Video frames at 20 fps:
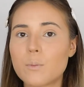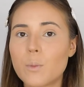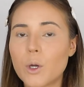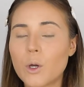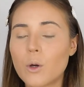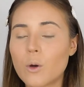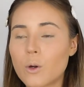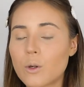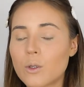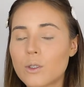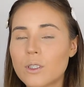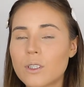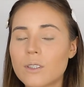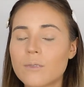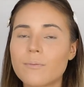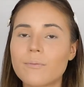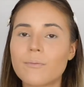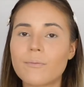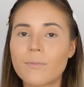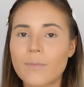because
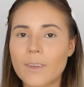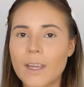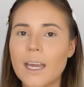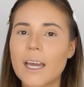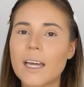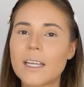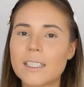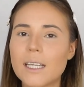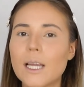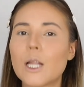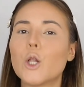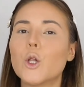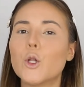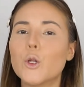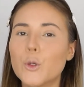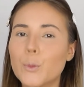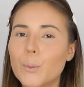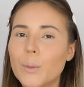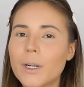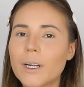it's a
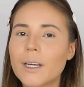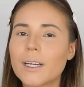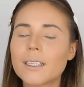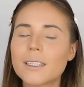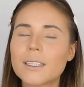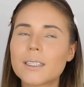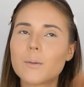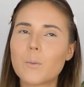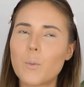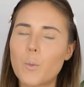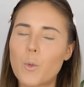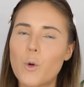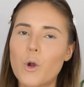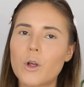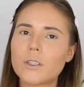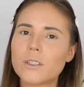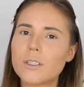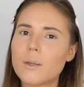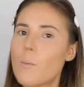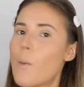luminous
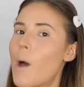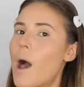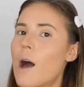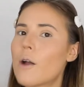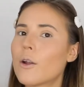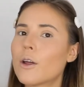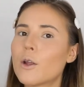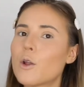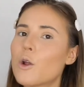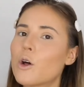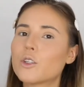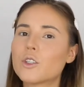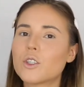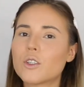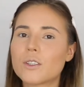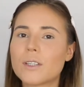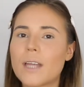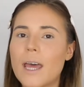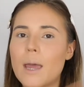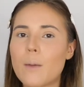bronzing powder, not
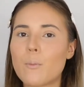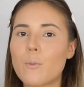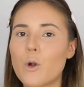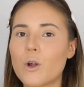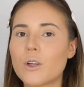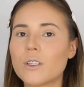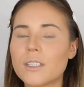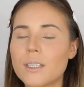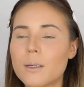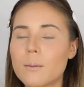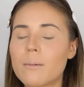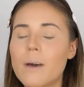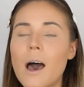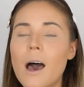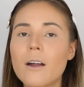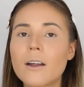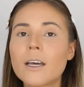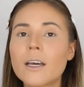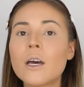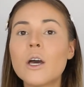just a bronzing
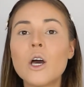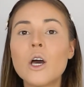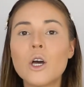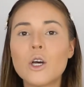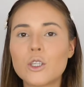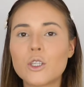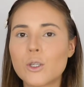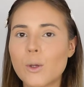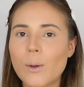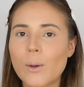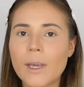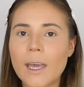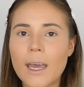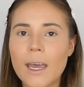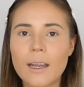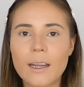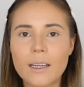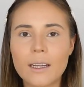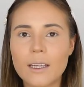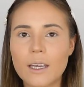powder. So
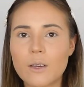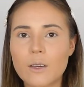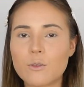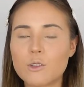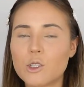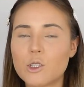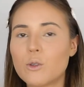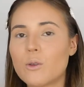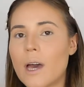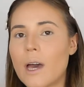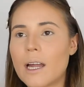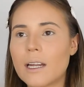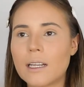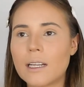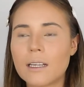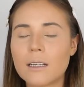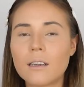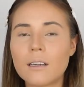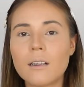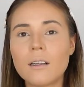again, it gives you that
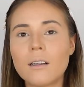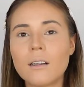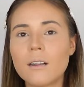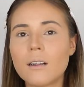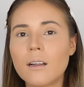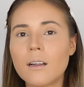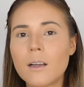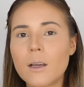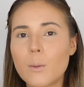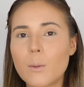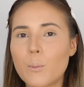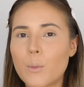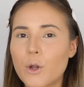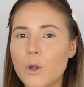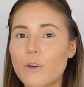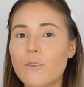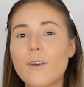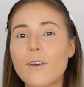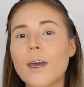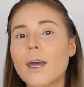little bit
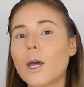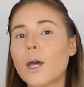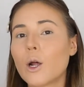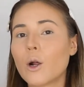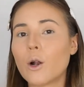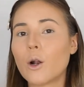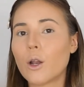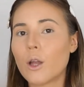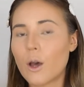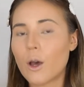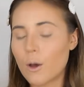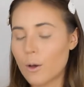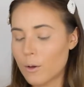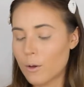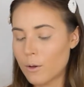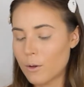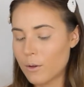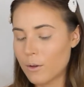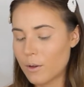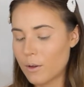of a
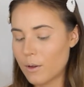glow.